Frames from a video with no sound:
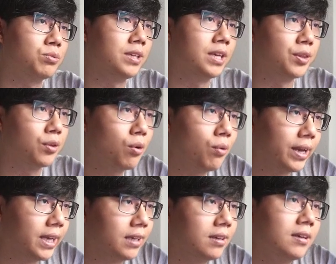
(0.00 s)

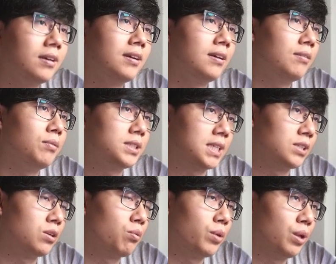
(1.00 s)
annoying, which I
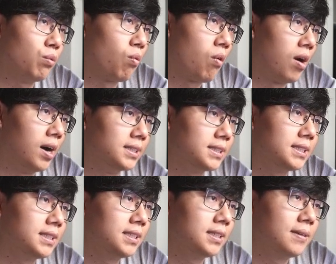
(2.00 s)
don't really want.
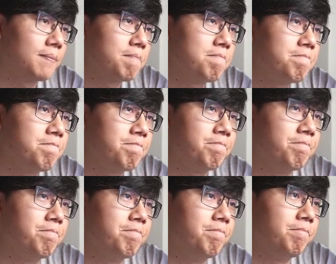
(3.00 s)

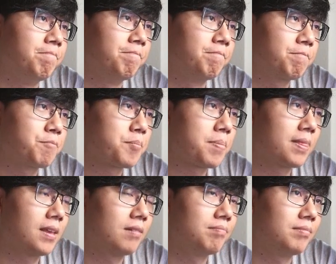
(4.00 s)
Hmm.
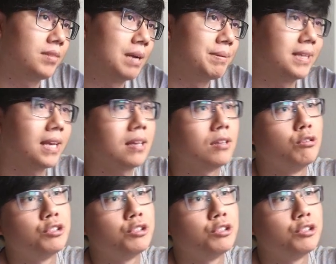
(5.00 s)
I mean, taking Lucian